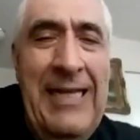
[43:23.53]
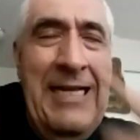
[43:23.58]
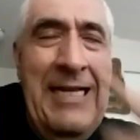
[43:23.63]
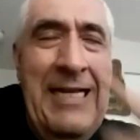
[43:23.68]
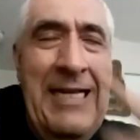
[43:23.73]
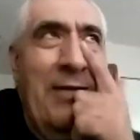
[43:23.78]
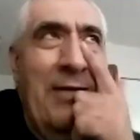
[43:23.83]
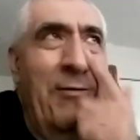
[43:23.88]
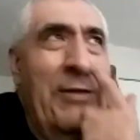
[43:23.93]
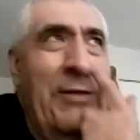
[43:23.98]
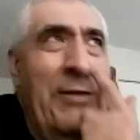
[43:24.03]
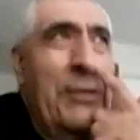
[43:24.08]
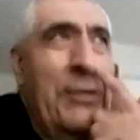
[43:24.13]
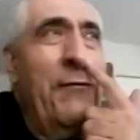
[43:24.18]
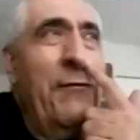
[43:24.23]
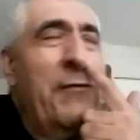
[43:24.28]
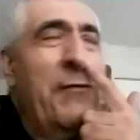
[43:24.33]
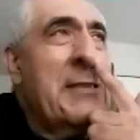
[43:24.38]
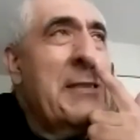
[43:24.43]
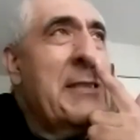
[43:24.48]
So I went
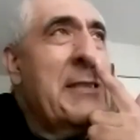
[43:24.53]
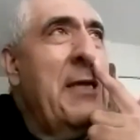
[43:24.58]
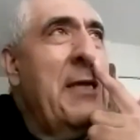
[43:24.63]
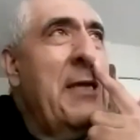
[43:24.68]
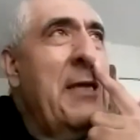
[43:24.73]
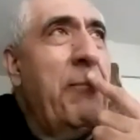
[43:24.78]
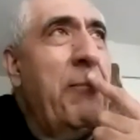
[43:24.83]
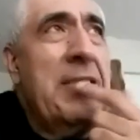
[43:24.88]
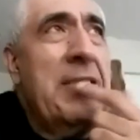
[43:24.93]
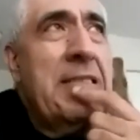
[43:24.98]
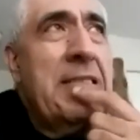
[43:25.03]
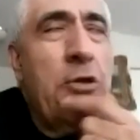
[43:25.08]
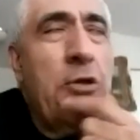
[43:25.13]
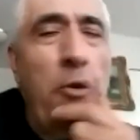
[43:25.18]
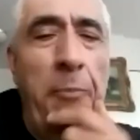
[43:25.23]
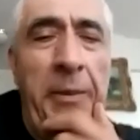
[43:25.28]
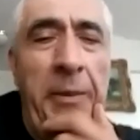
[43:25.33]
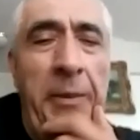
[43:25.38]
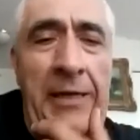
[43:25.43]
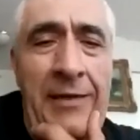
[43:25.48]
to first stop was
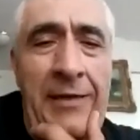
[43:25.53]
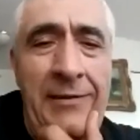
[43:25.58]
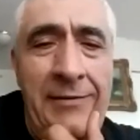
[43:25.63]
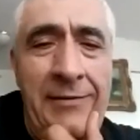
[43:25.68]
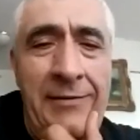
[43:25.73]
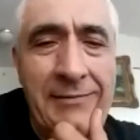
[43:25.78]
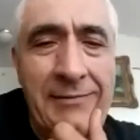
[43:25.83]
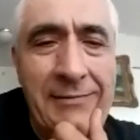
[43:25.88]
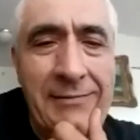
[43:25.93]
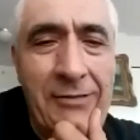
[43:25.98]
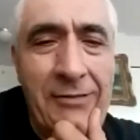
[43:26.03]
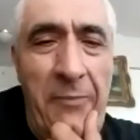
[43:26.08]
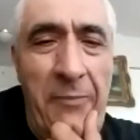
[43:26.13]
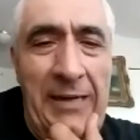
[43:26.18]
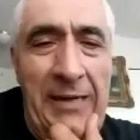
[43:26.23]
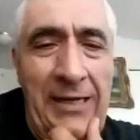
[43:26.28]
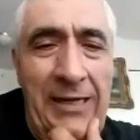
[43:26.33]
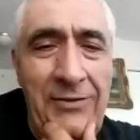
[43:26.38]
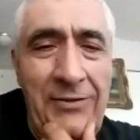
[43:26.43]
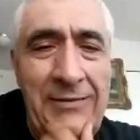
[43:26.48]
Copenhagen,
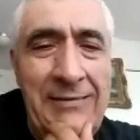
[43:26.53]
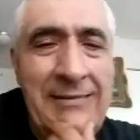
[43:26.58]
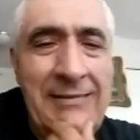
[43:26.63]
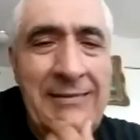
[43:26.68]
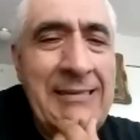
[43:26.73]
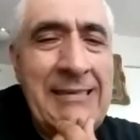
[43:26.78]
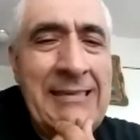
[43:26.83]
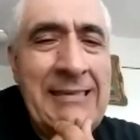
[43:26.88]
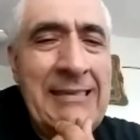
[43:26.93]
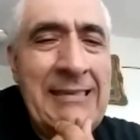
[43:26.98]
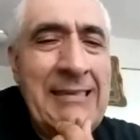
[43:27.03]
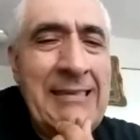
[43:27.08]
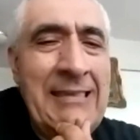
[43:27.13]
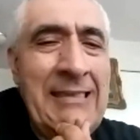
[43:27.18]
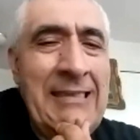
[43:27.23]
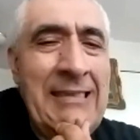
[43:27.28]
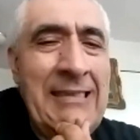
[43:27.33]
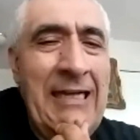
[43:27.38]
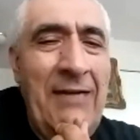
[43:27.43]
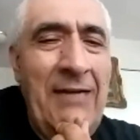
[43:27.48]
Copenhagen,
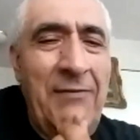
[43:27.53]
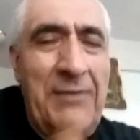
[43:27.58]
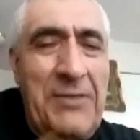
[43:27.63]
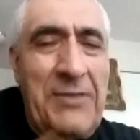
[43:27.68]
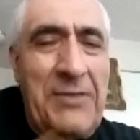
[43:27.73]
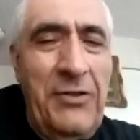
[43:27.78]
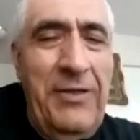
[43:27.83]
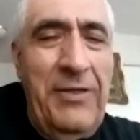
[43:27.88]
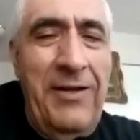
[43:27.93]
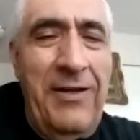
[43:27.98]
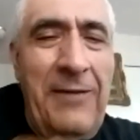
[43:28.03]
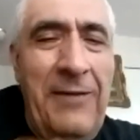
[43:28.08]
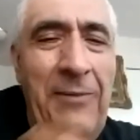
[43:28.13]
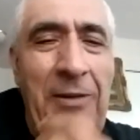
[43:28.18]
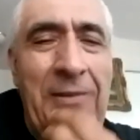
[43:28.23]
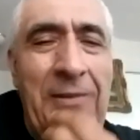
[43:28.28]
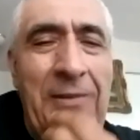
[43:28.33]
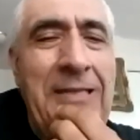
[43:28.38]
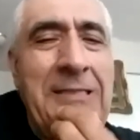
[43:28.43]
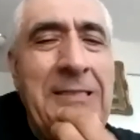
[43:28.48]
after Saudi
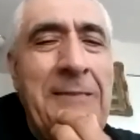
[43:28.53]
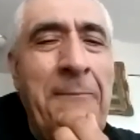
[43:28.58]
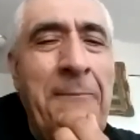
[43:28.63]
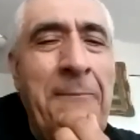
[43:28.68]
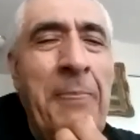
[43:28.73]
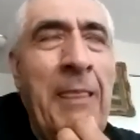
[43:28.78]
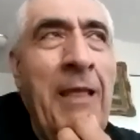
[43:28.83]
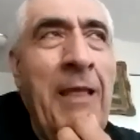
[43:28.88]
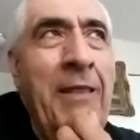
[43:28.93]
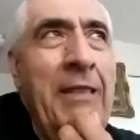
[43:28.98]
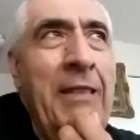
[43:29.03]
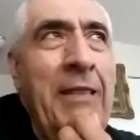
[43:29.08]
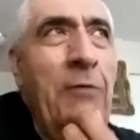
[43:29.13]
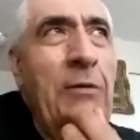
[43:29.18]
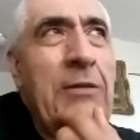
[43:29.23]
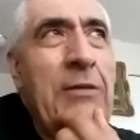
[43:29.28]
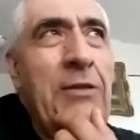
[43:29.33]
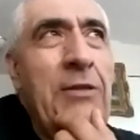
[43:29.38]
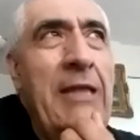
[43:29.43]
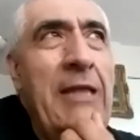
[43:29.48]
Arabian things. Yeah. And I
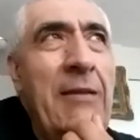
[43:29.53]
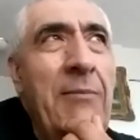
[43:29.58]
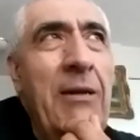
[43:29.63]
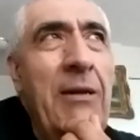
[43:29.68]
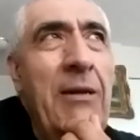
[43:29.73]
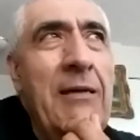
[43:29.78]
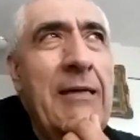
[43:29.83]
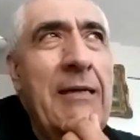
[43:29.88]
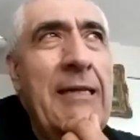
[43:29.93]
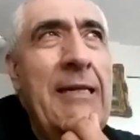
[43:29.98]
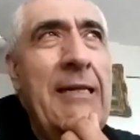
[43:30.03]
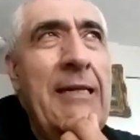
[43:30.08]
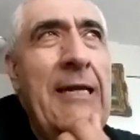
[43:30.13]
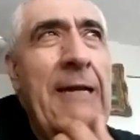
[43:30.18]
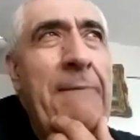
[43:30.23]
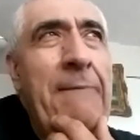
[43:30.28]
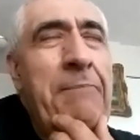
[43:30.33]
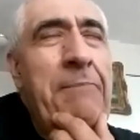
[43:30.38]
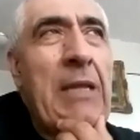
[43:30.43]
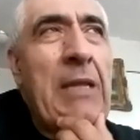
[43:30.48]
went to Denmark, and
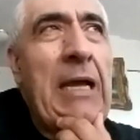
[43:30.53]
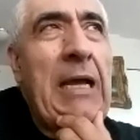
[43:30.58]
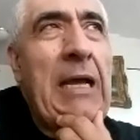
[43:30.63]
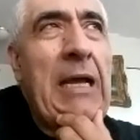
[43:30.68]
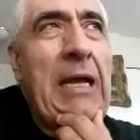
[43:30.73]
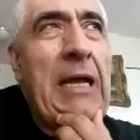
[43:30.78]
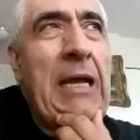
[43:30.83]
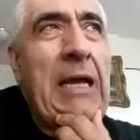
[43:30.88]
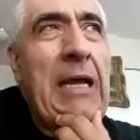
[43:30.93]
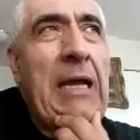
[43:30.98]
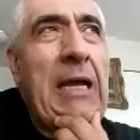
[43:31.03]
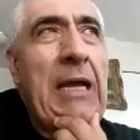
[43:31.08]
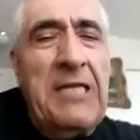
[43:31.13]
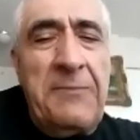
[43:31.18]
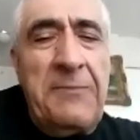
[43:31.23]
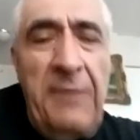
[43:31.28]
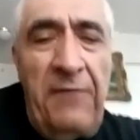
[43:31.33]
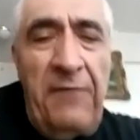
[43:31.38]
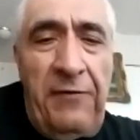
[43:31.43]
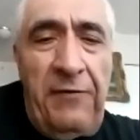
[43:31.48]
um, at the airport I
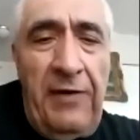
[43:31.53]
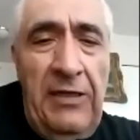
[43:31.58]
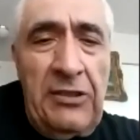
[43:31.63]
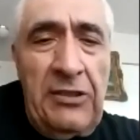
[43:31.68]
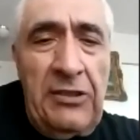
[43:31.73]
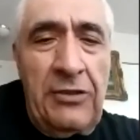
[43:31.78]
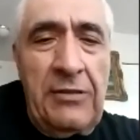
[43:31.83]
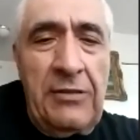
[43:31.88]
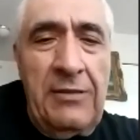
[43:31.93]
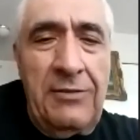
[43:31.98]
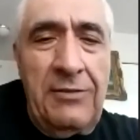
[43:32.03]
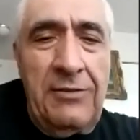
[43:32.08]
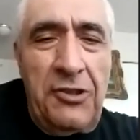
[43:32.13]
speak French.